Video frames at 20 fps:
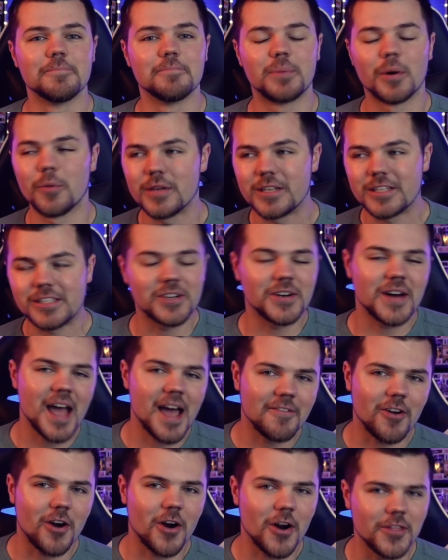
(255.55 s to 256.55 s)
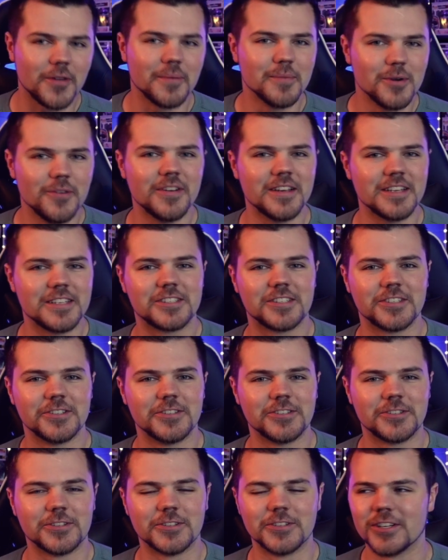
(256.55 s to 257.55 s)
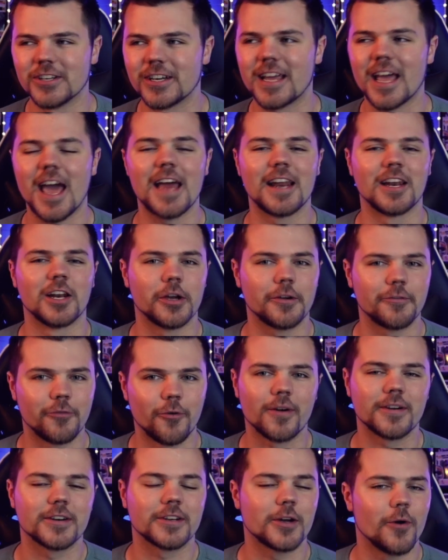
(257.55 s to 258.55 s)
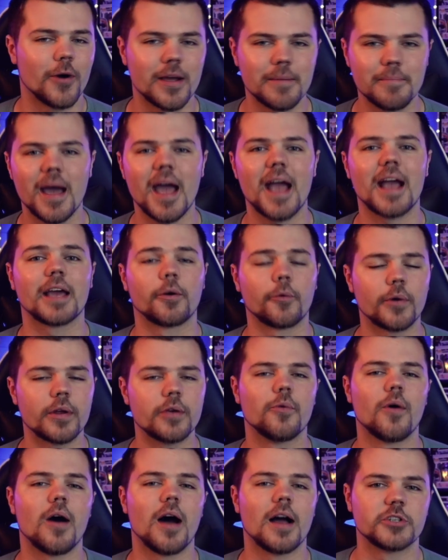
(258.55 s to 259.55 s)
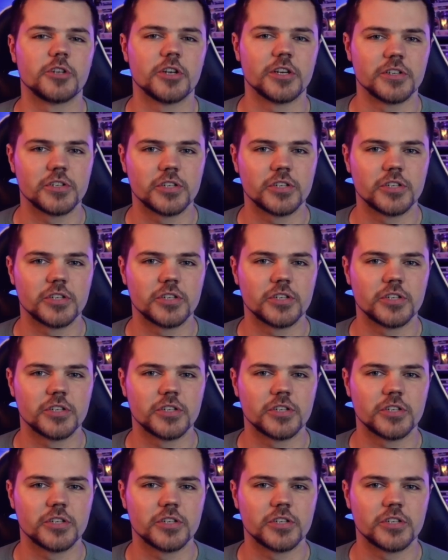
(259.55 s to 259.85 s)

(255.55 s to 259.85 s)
But we still have our other movies to, to look at and look forward to going back and rewatching.